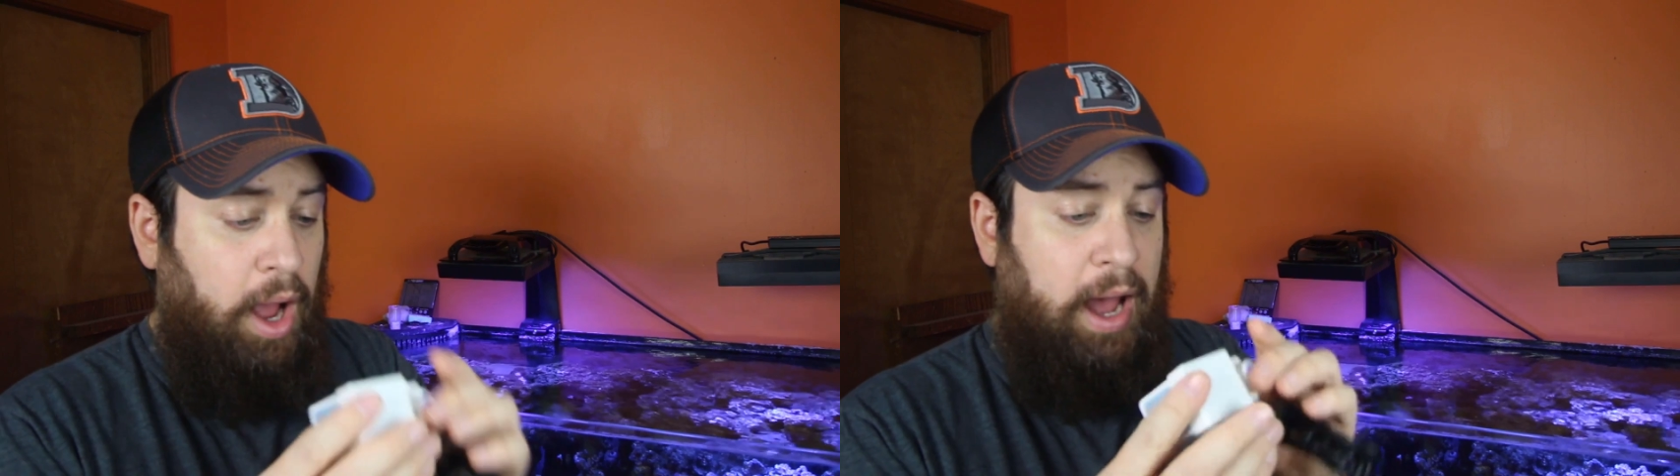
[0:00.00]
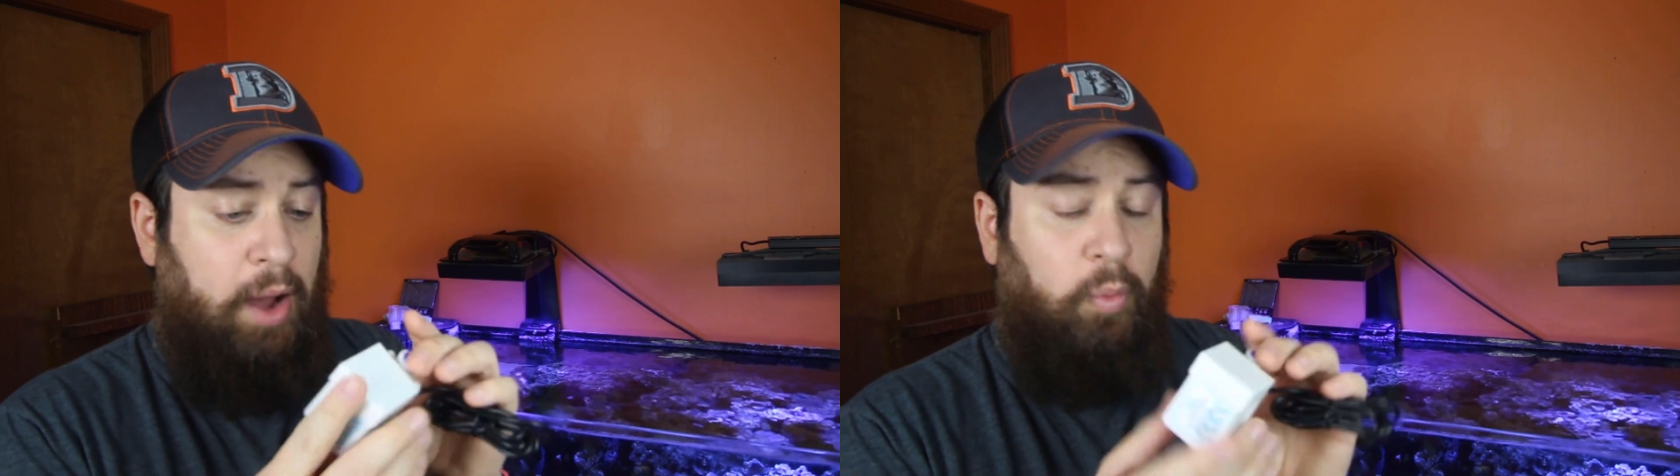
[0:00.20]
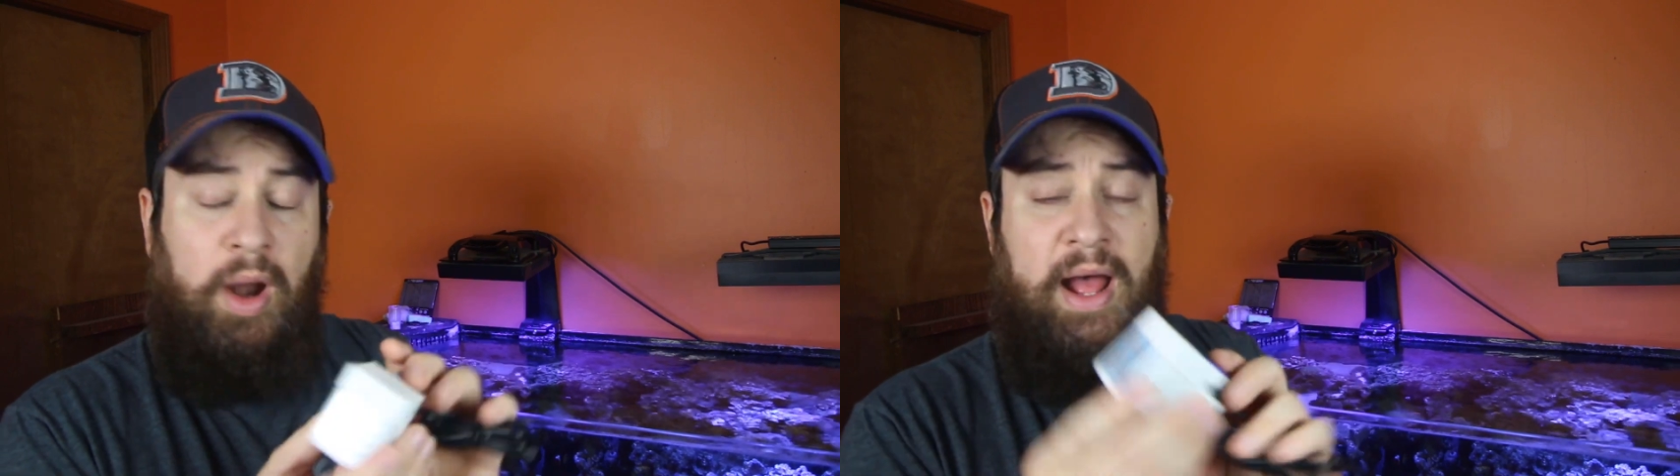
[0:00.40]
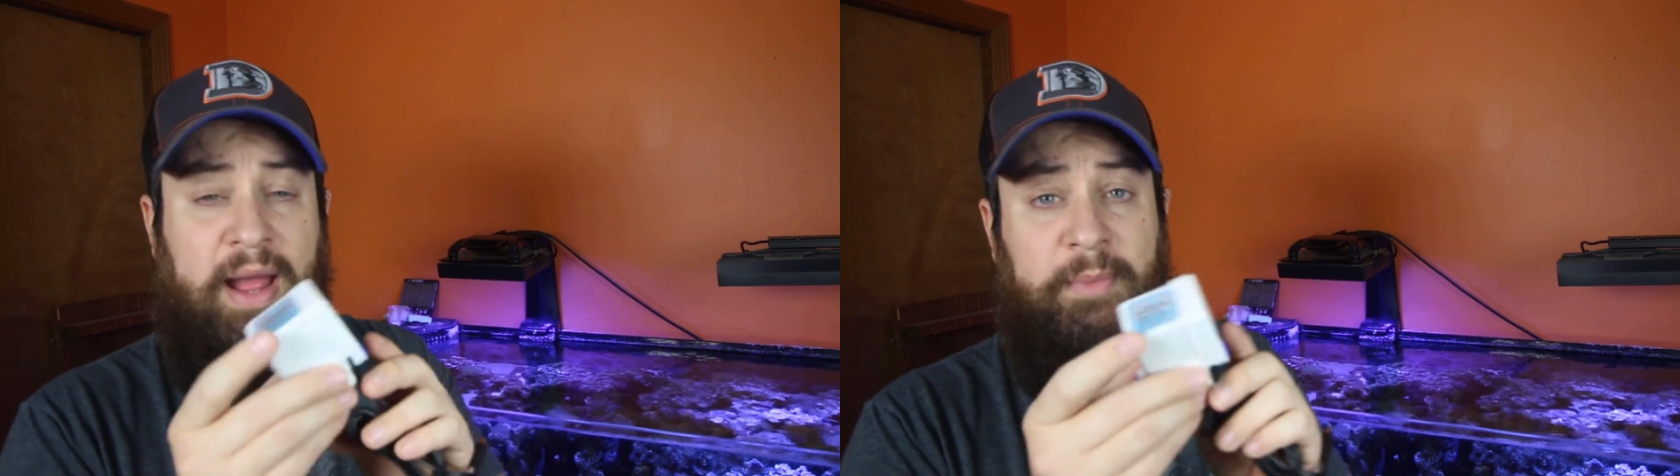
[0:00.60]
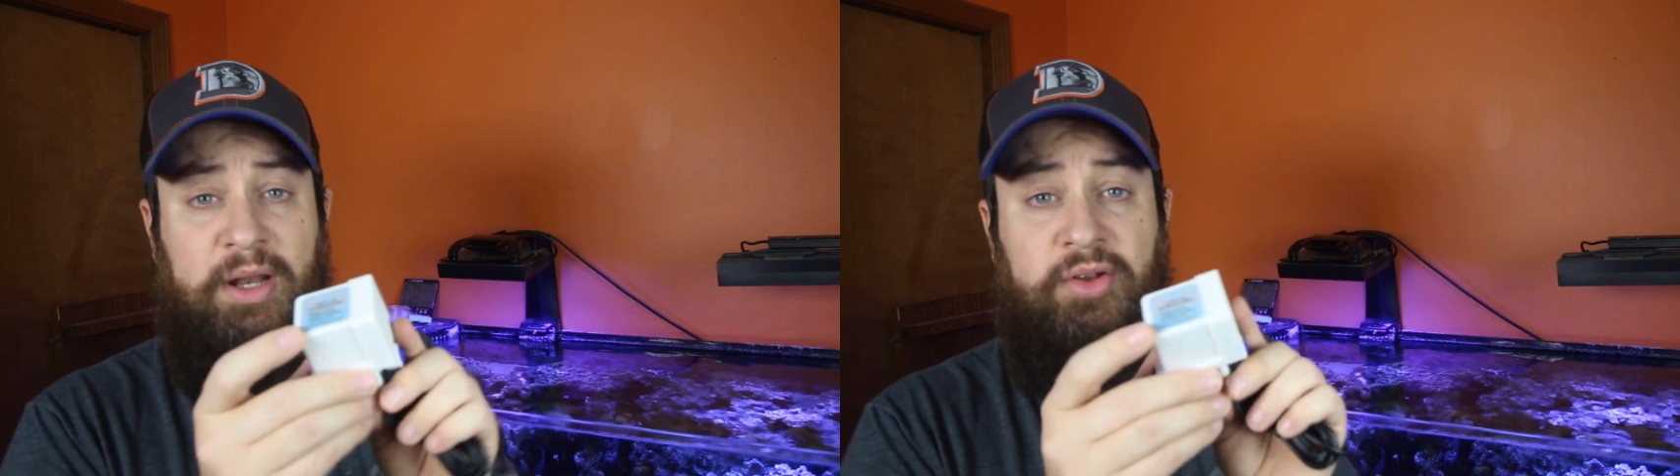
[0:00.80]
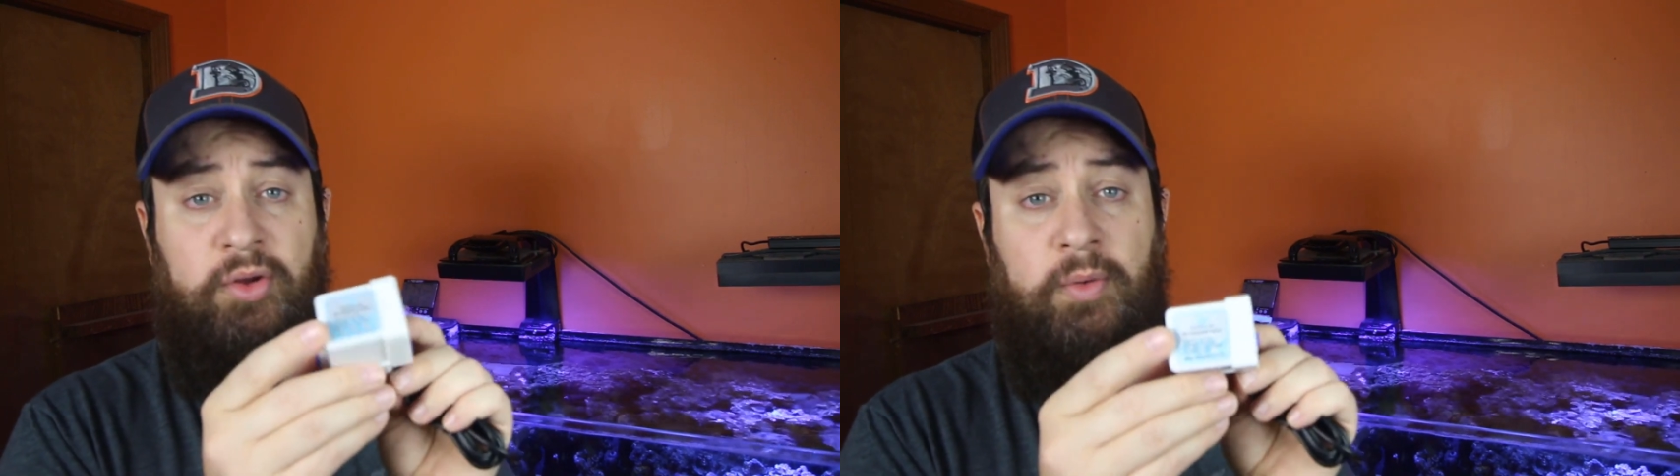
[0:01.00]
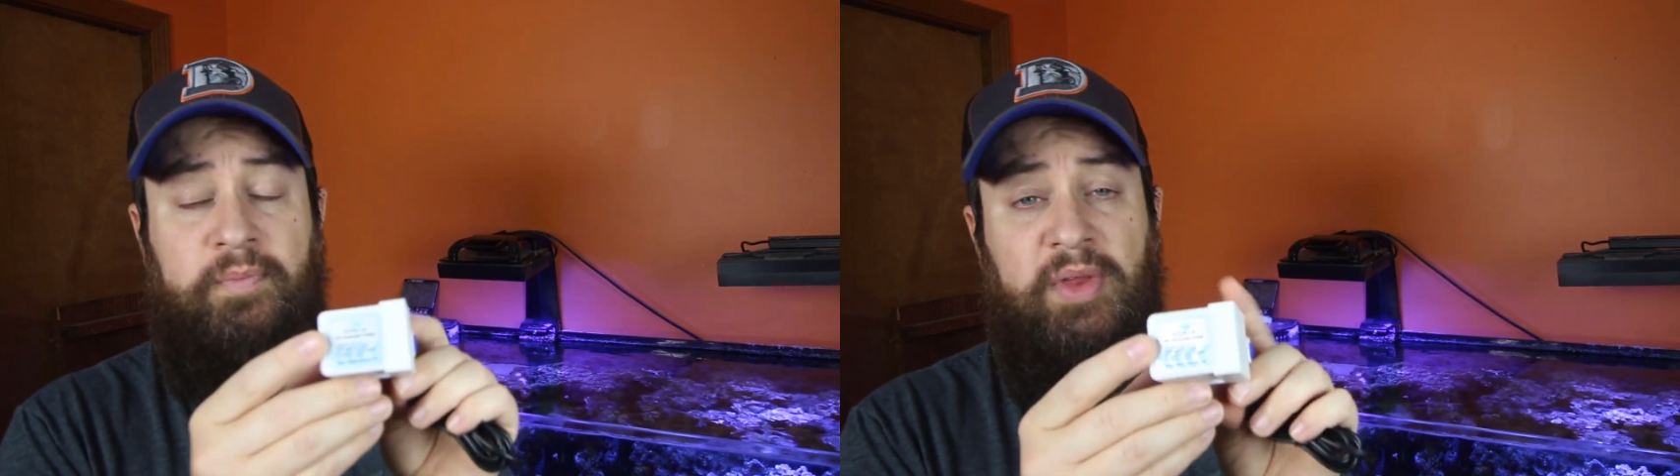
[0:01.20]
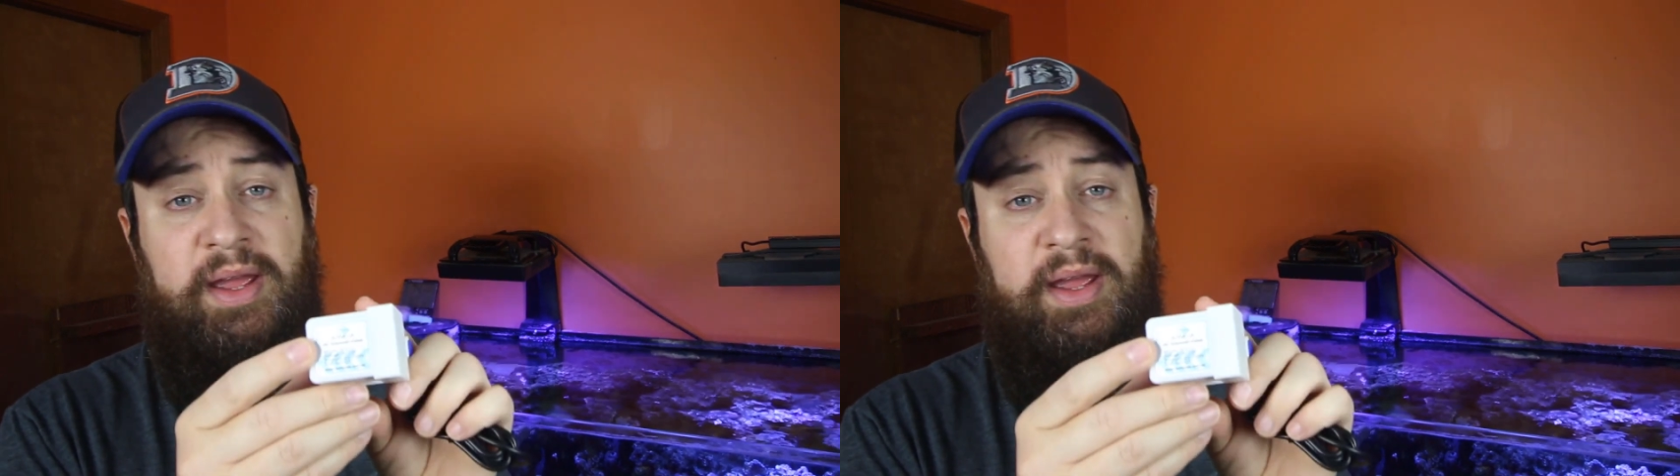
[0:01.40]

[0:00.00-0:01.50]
what I'm going to do